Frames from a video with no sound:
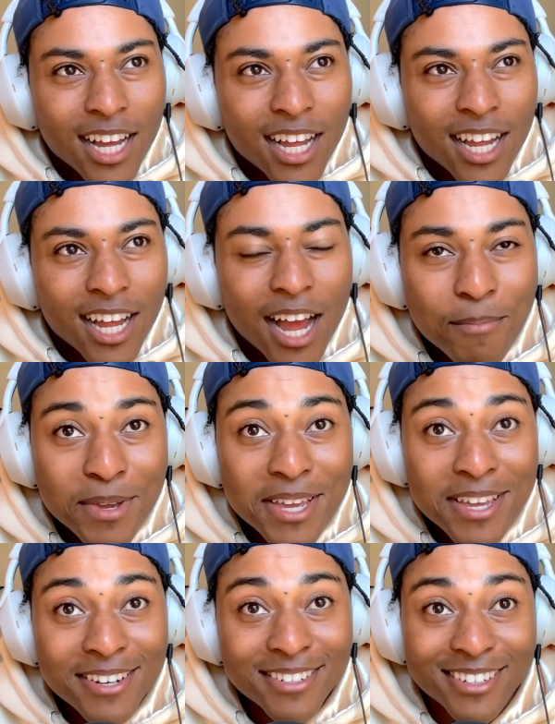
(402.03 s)
I
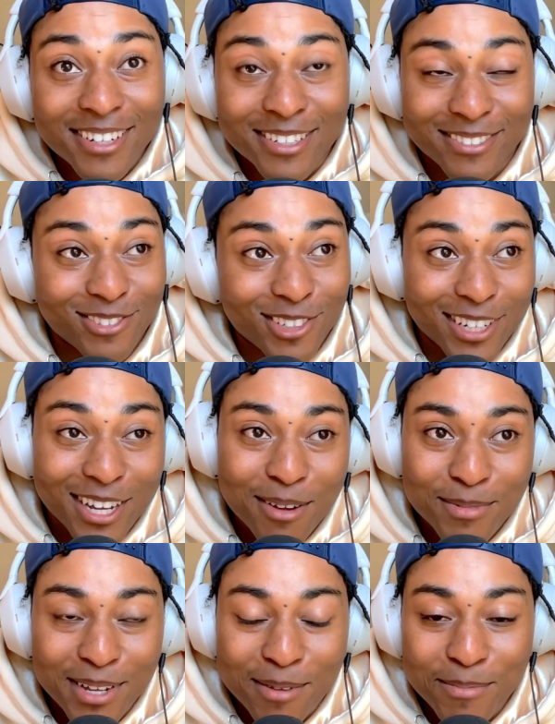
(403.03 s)
mean, look,
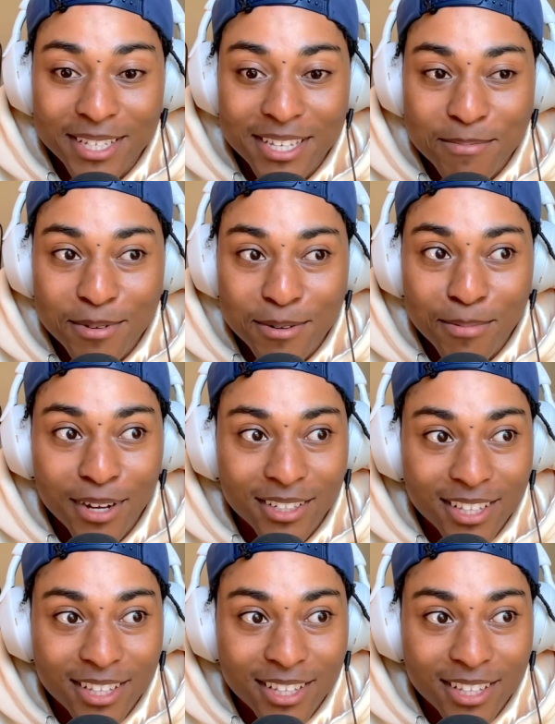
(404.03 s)
Imma keep it a buck.